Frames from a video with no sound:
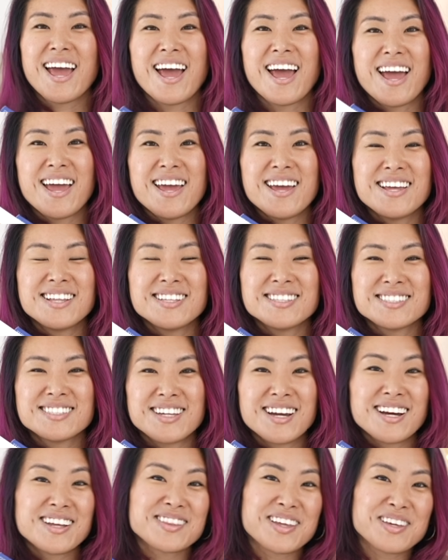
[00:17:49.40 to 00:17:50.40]
And
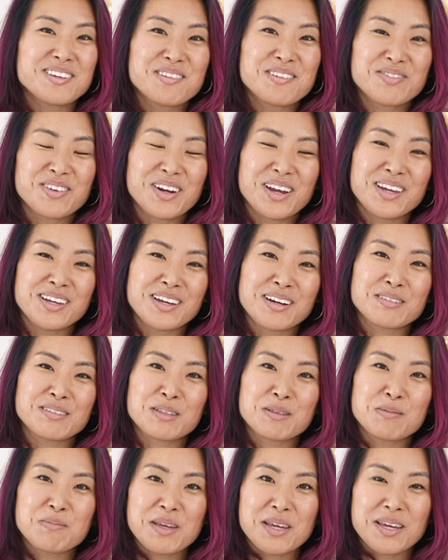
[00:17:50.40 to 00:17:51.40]
yeah, thank you for hanging out
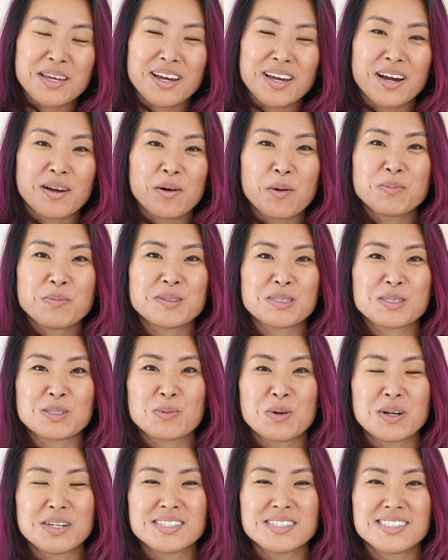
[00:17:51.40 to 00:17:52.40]
with me. I hope this
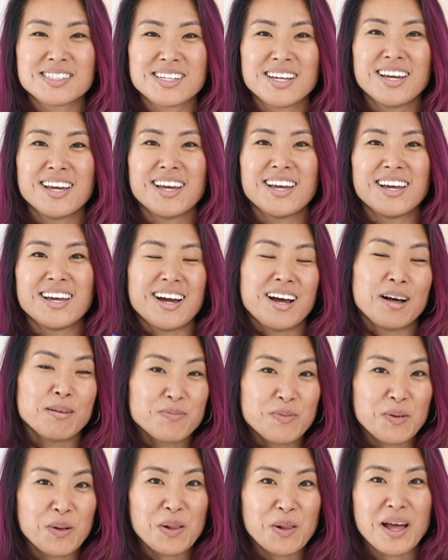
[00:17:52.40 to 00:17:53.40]
was
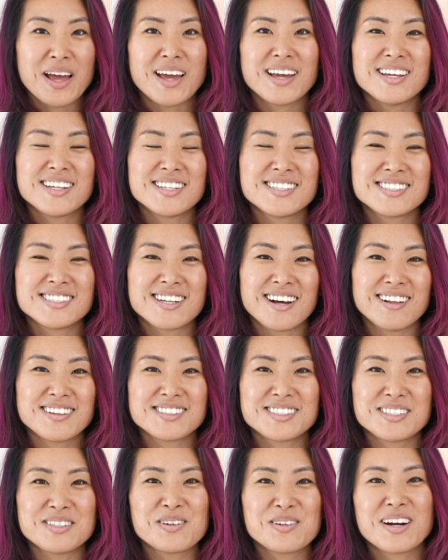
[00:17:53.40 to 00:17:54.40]
helpful and I'll
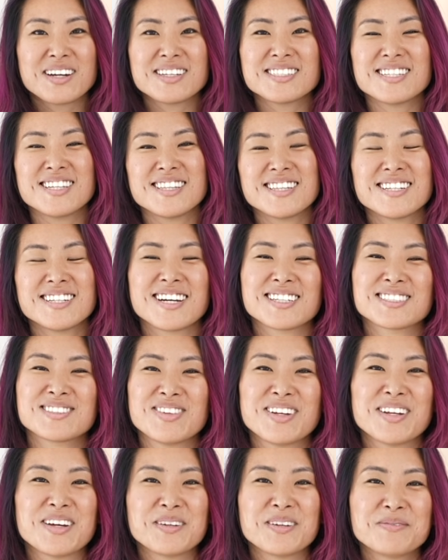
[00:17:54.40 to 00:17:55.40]
see you guys in the next
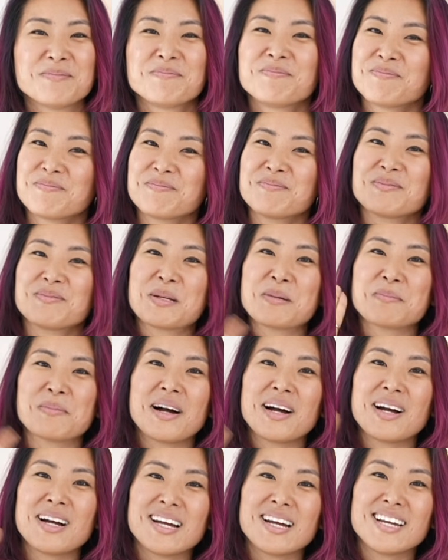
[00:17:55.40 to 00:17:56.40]
video.
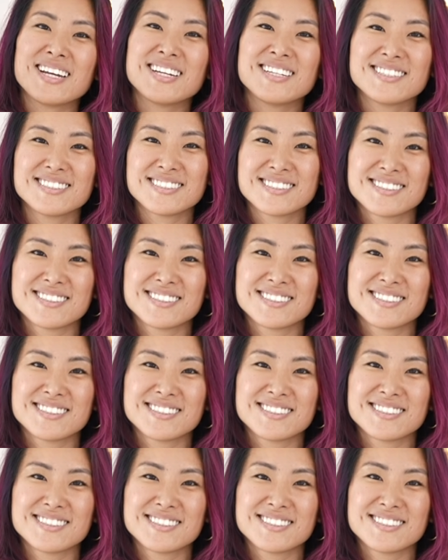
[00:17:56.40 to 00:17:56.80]
Bye.